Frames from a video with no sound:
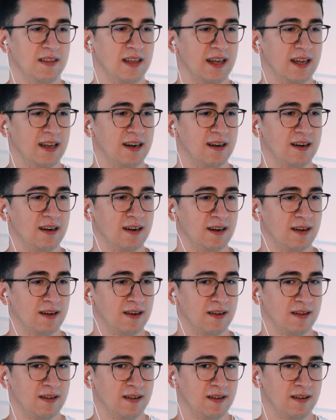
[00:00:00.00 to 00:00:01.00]
Then
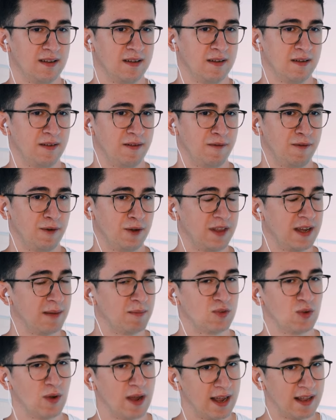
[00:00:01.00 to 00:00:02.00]
for
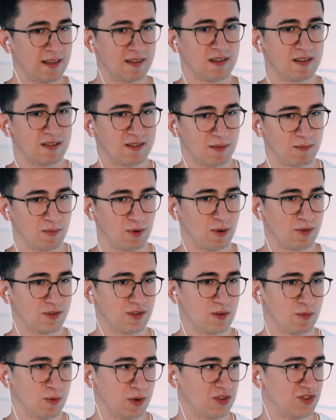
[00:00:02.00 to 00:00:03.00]
them to answer some
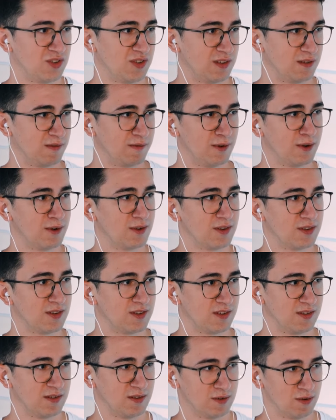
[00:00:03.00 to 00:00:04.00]
causal questions
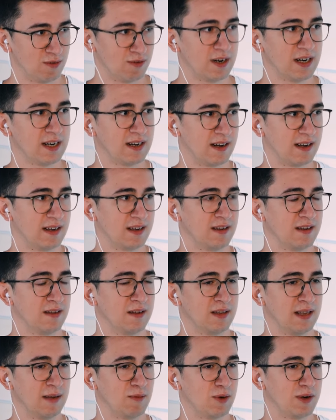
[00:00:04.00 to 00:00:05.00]
first correctly,
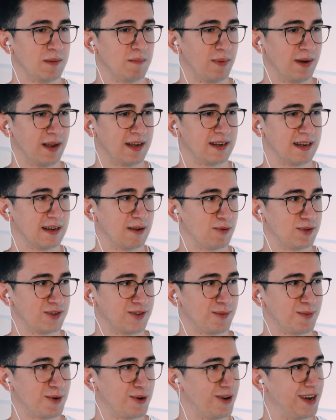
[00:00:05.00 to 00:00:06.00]
that would imply that there were
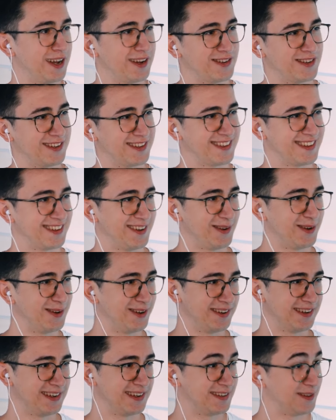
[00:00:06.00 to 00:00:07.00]
some correlations
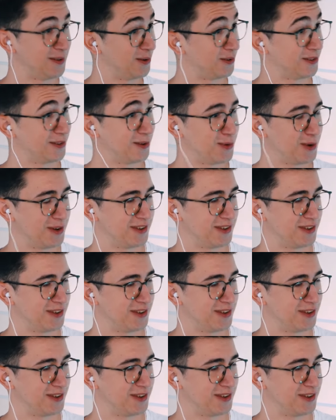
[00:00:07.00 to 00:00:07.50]
on these causal